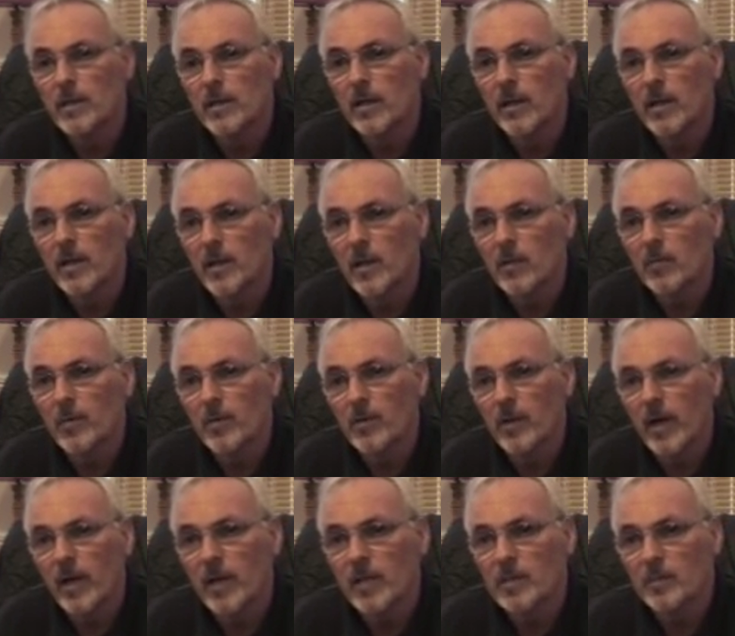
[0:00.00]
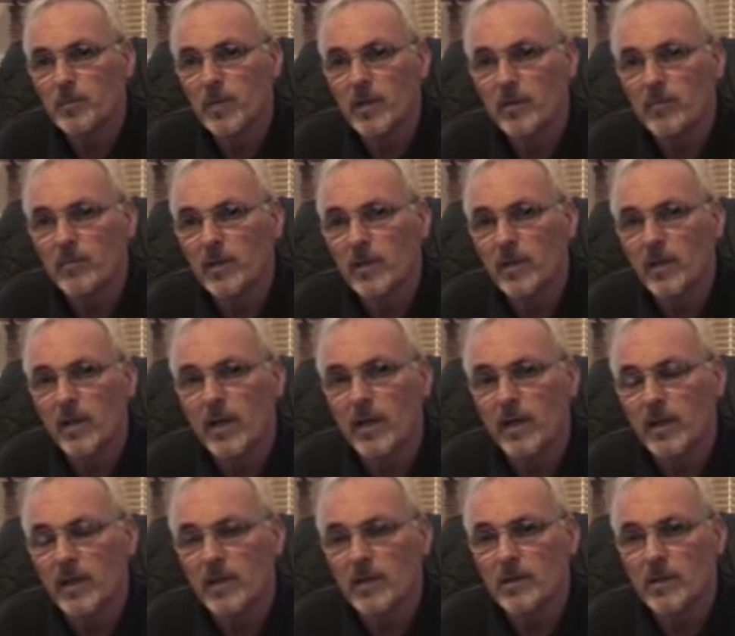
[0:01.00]
link up with the high-speed rail
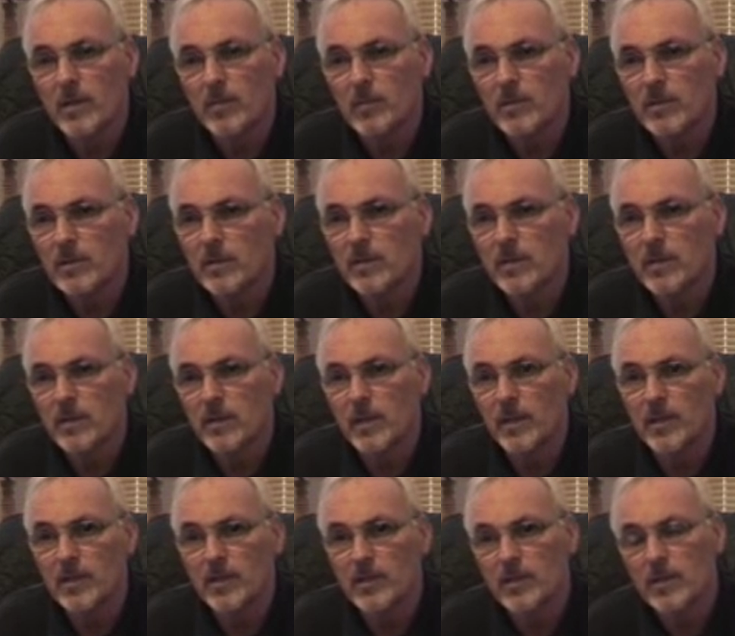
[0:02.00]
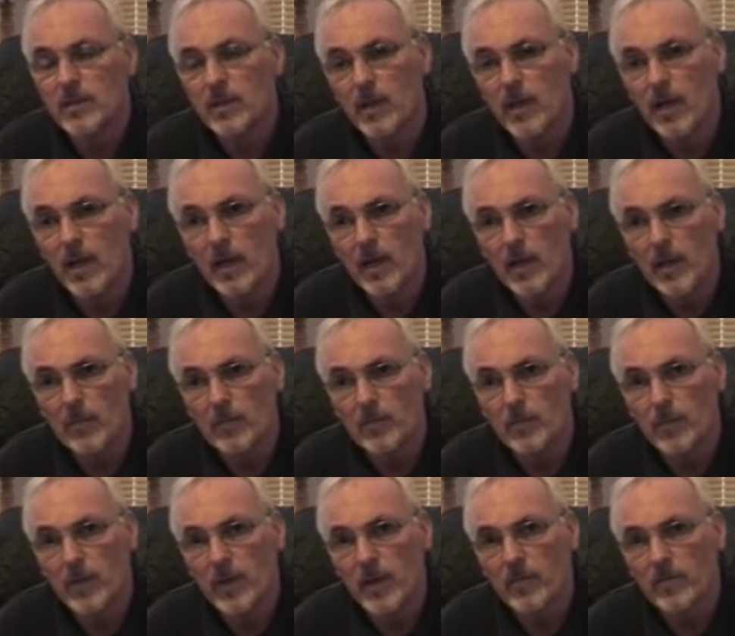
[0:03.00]
line at some stage.
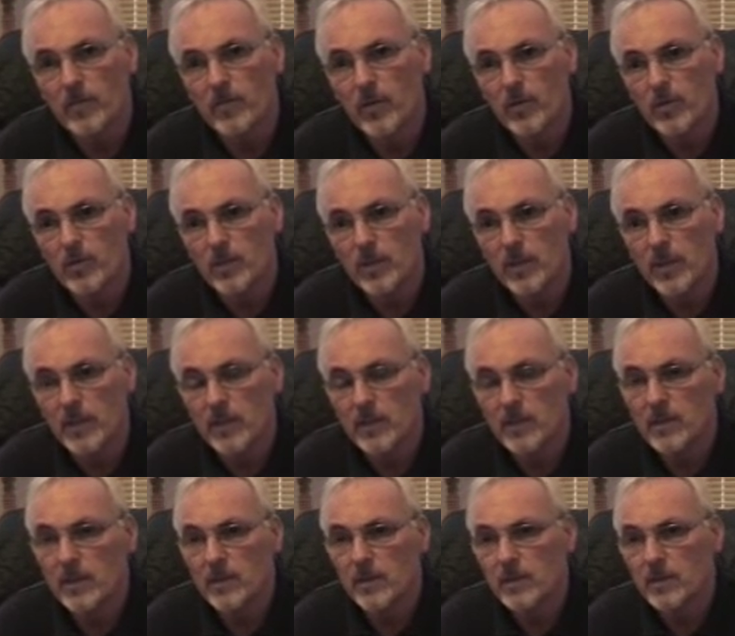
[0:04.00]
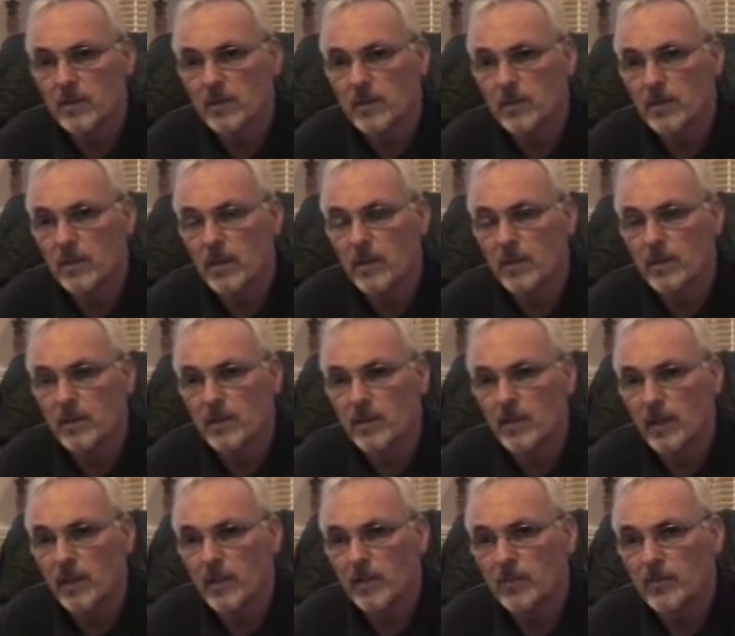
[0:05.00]
We have Folkestone East that is
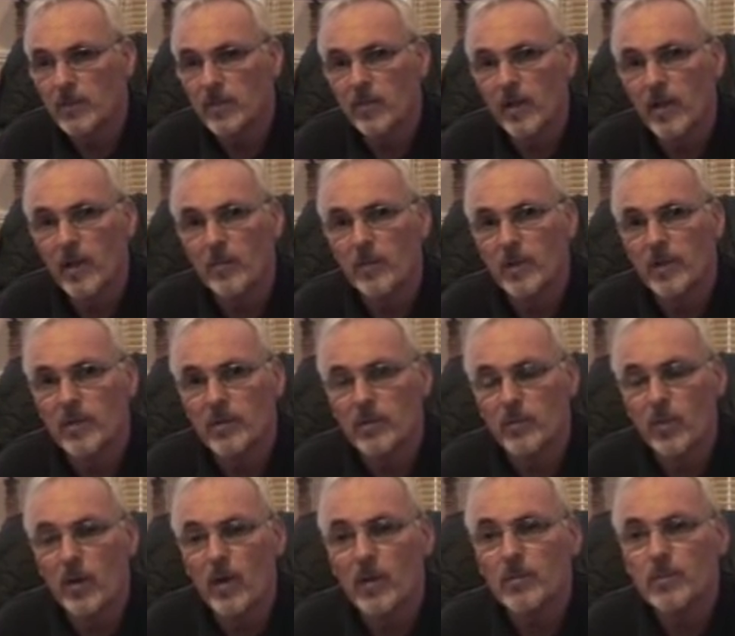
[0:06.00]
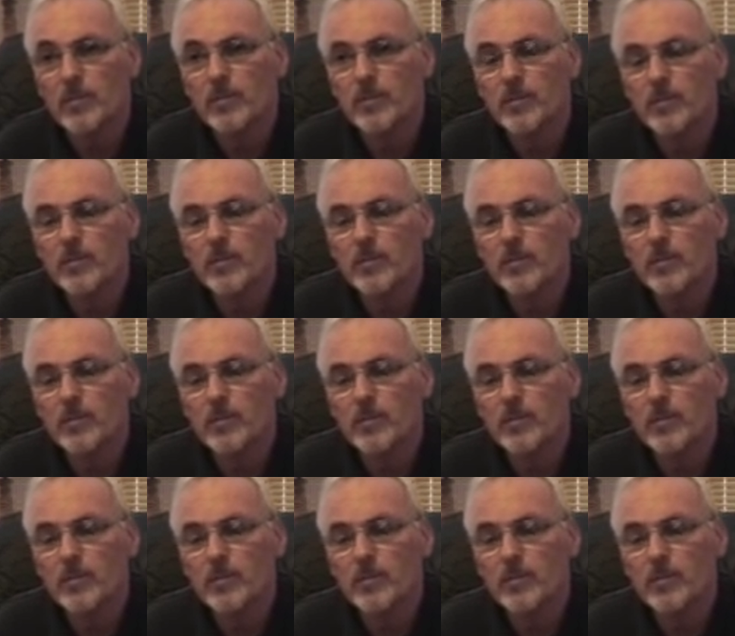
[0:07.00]
in need of development as well.